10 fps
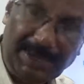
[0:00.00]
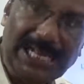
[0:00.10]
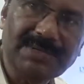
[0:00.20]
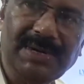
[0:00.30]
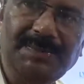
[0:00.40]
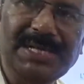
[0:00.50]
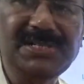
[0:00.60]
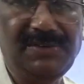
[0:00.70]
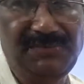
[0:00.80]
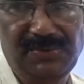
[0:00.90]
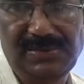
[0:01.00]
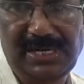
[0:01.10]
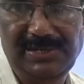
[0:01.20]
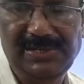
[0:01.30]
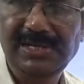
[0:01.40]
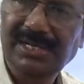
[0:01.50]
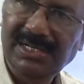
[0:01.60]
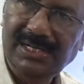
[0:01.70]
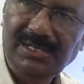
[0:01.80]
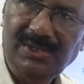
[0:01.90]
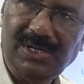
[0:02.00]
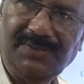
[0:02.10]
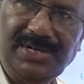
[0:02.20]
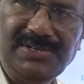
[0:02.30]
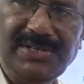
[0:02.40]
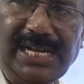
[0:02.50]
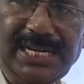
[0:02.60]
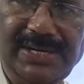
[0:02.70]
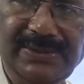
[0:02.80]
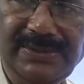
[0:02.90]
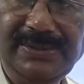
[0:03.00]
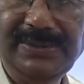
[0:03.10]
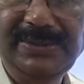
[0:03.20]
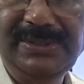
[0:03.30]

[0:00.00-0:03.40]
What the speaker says: Plasma plus lymphocytes. Okay, friends. Thank you.